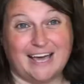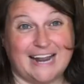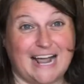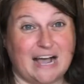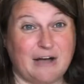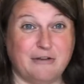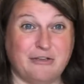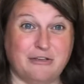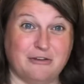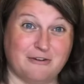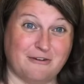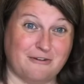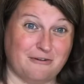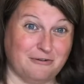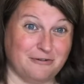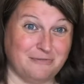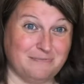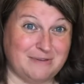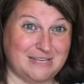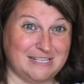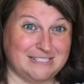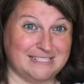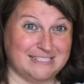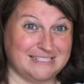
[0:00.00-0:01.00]
out your gold
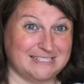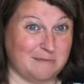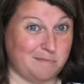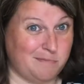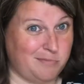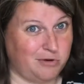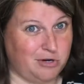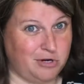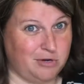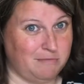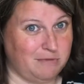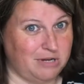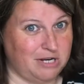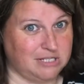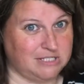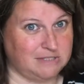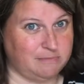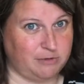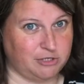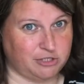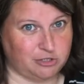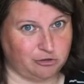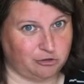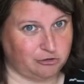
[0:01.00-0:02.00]
pieces and put them in a
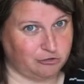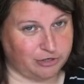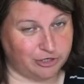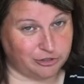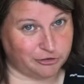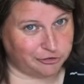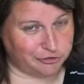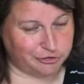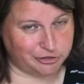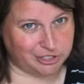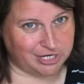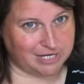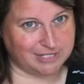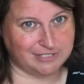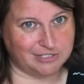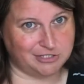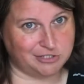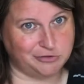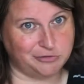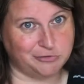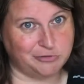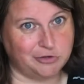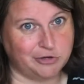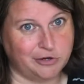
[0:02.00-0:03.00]
special treasure chest,
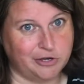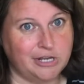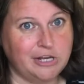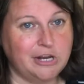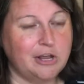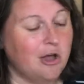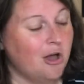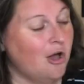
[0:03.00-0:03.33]
you could,